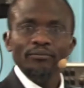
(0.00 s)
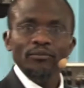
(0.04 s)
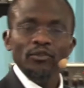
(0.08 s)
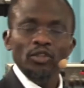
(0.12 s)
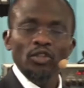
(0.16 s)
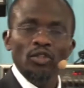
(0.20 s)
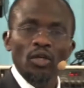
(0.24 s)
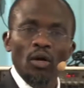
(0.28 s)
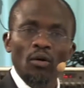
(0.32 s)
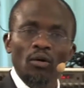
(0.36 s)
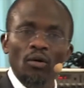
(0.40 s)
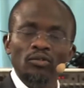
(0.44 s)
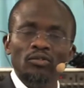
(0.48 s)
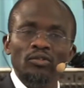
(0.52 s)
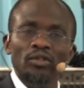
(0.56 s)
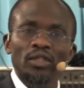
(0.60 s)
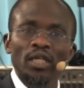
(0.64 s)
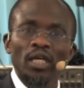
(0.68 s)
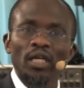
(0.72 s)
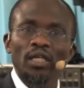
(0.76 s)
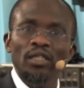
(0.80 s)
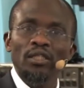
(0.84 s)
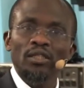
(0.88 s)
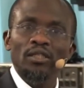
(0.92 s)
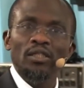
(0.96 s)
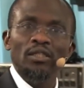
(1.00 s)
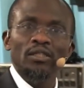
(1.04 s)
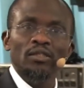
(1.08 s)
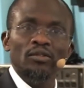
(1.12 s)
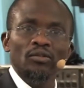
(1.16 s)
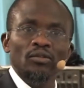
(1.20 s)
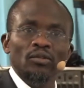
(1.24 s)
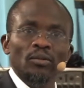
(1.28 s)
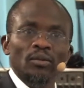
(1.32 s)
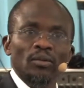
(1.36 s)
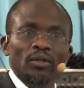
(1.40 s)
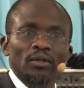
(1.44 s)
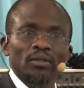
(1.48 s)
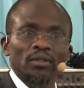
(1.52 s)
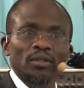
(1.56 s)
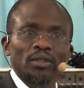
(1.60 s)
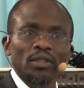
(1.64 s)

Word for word: You don't want to tell anything to your God.